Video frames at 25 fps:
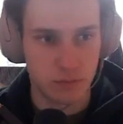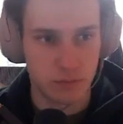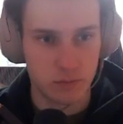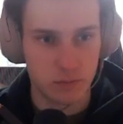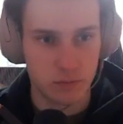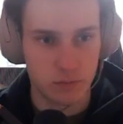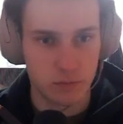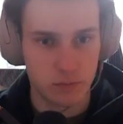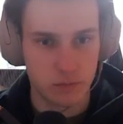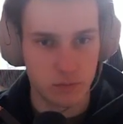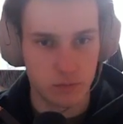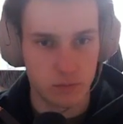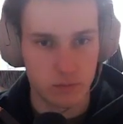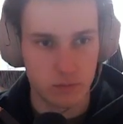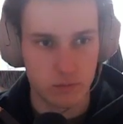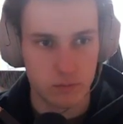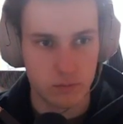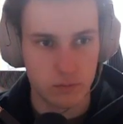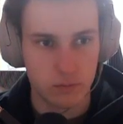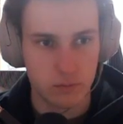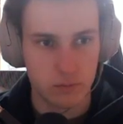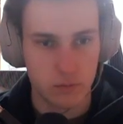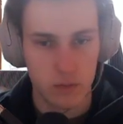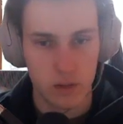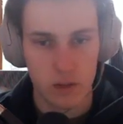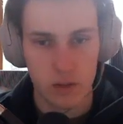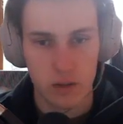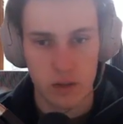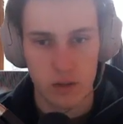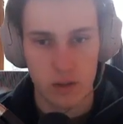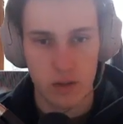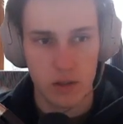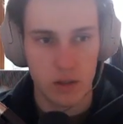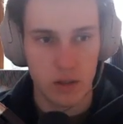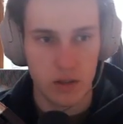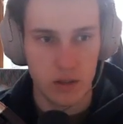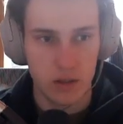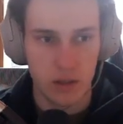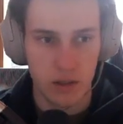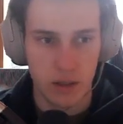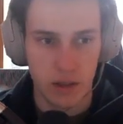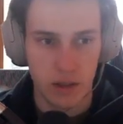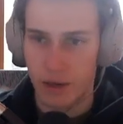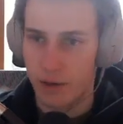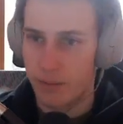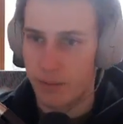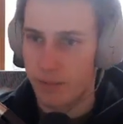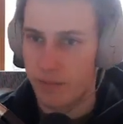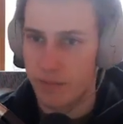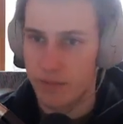
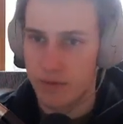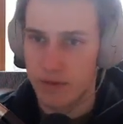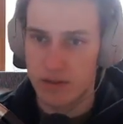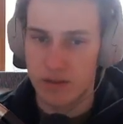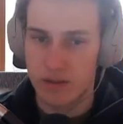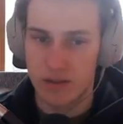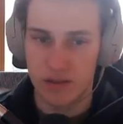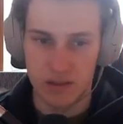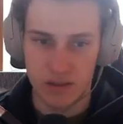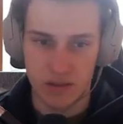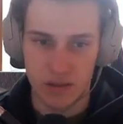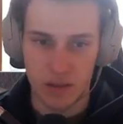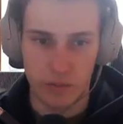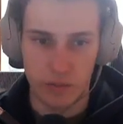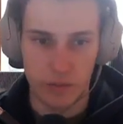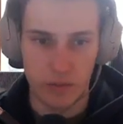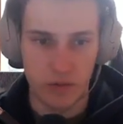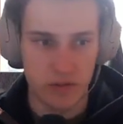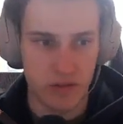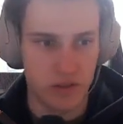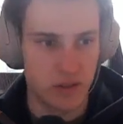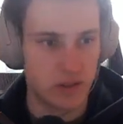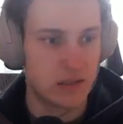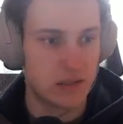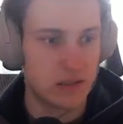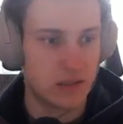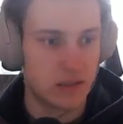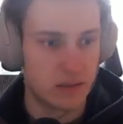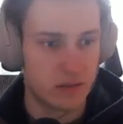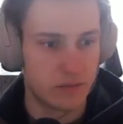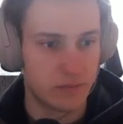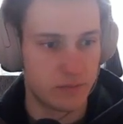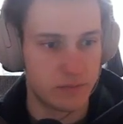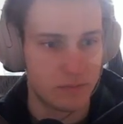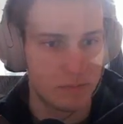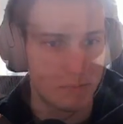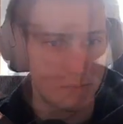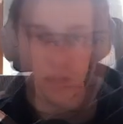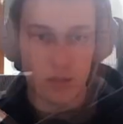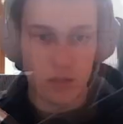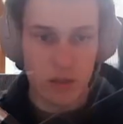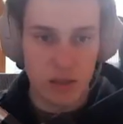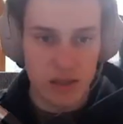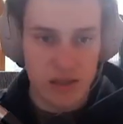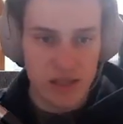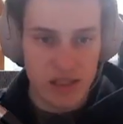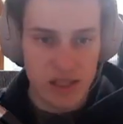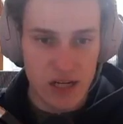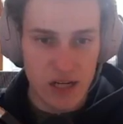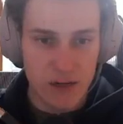Yeah, it's, it's almost nighttime.
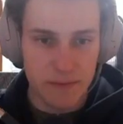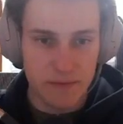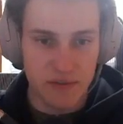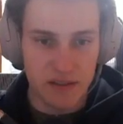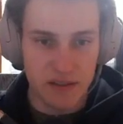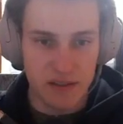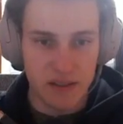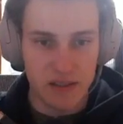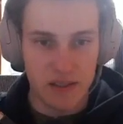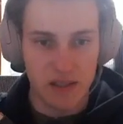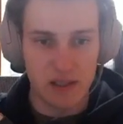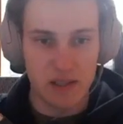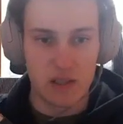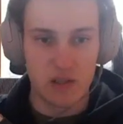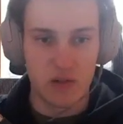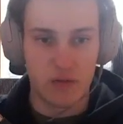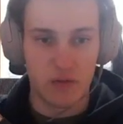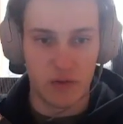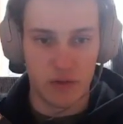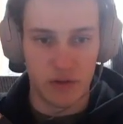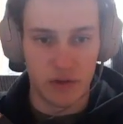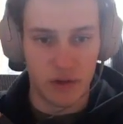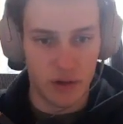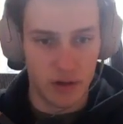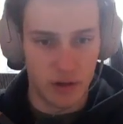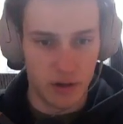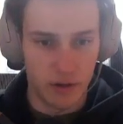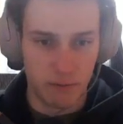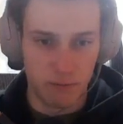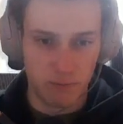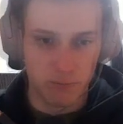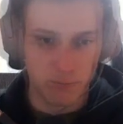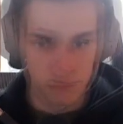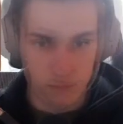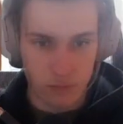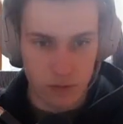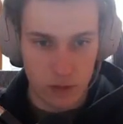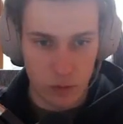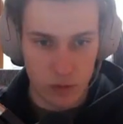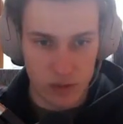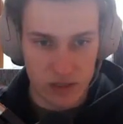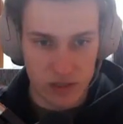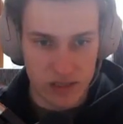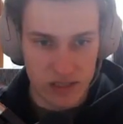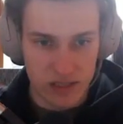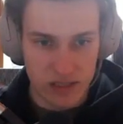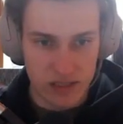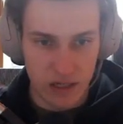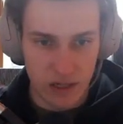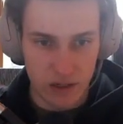Let's set up the keys for the... Um, what's
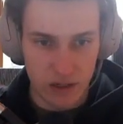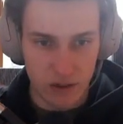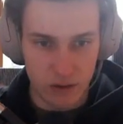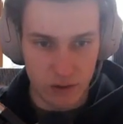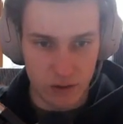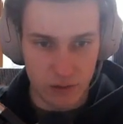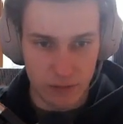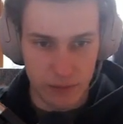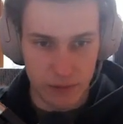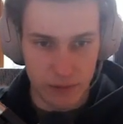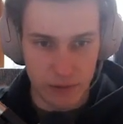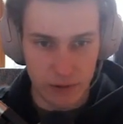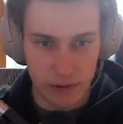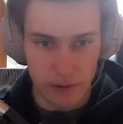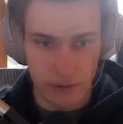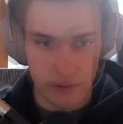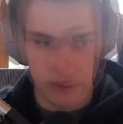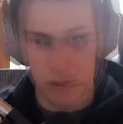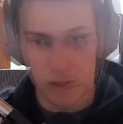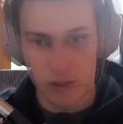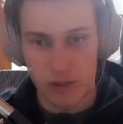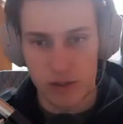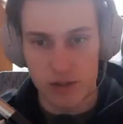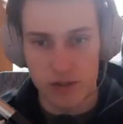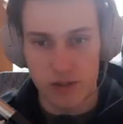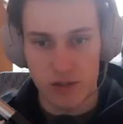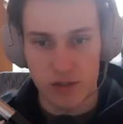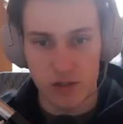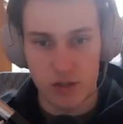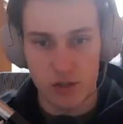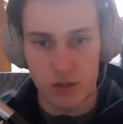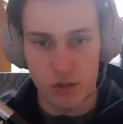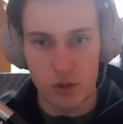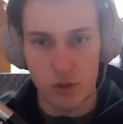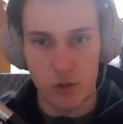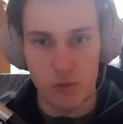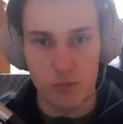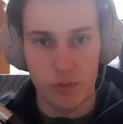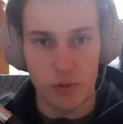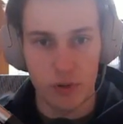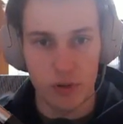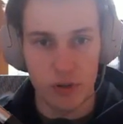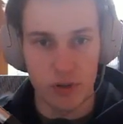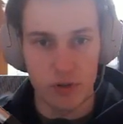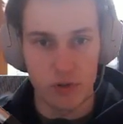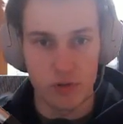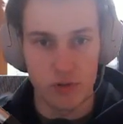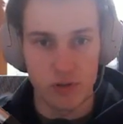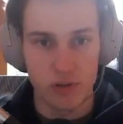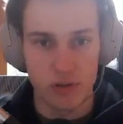the terror ability? It's super
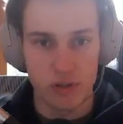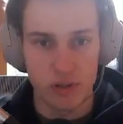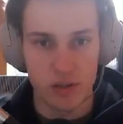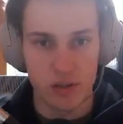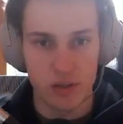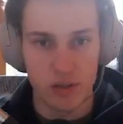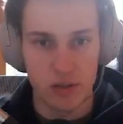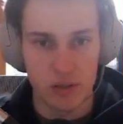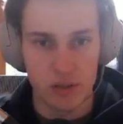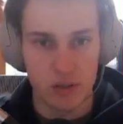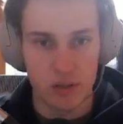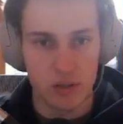useless.